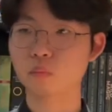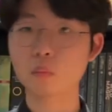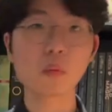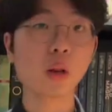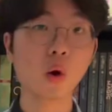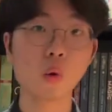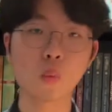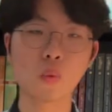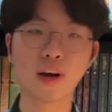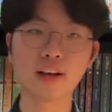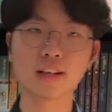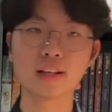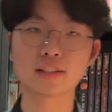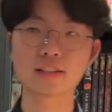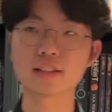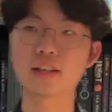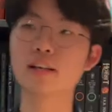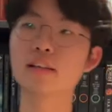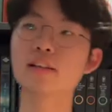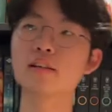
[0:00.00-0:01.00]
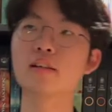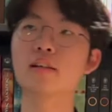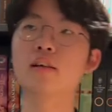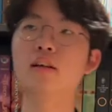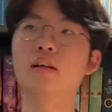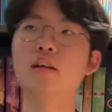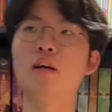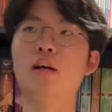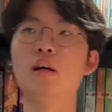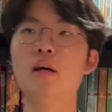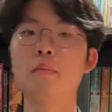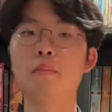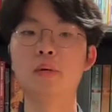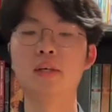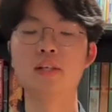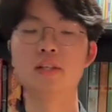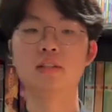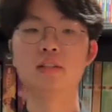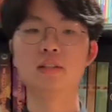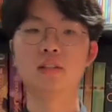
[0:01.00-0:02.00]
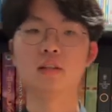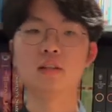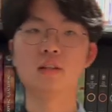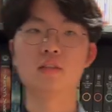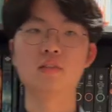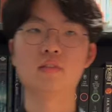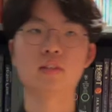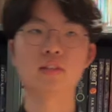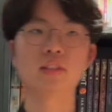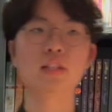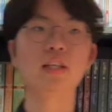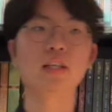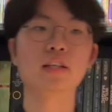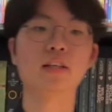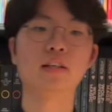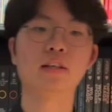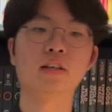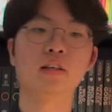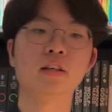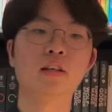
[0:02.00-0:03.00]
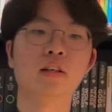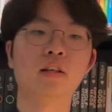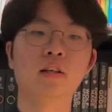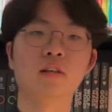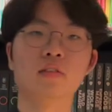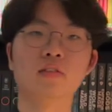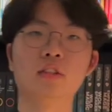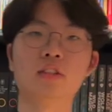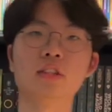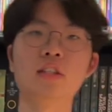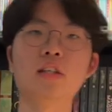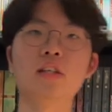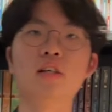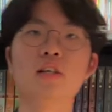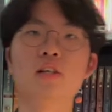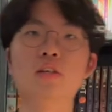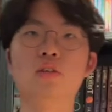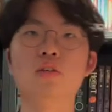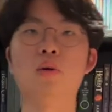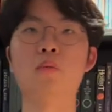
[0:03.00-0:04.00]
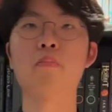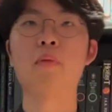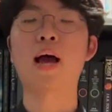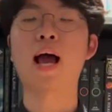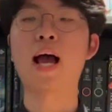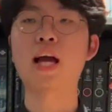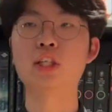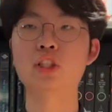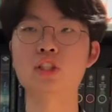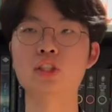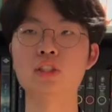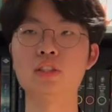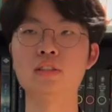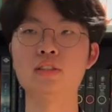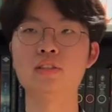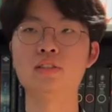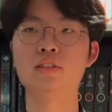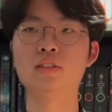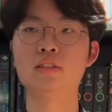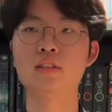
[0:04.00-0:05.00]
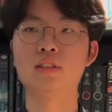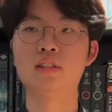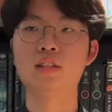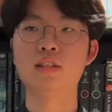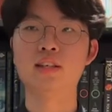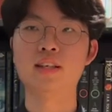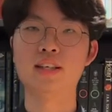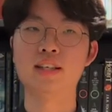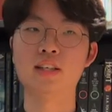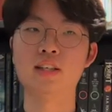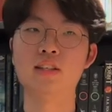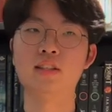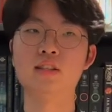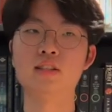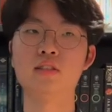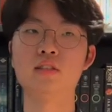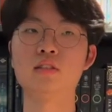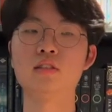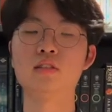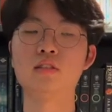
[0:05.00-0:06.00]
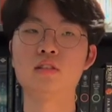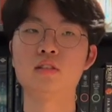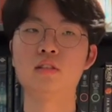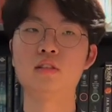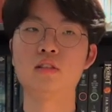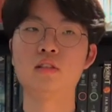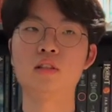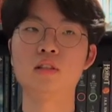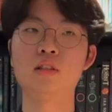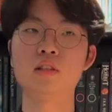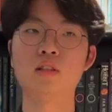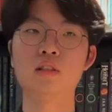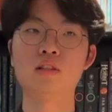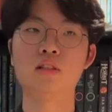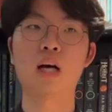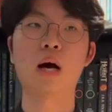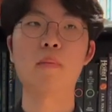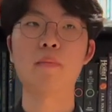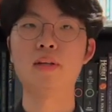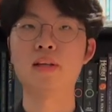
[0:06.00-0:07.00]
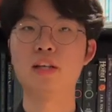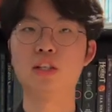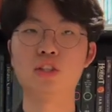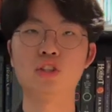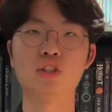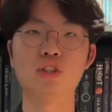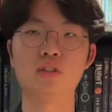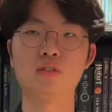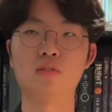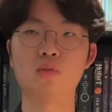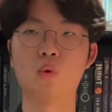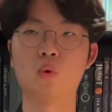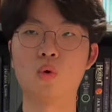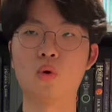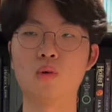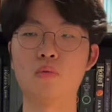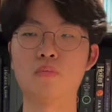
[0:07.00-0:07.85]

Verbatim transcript: Why is that? Because let's say, let's say your passion is domination or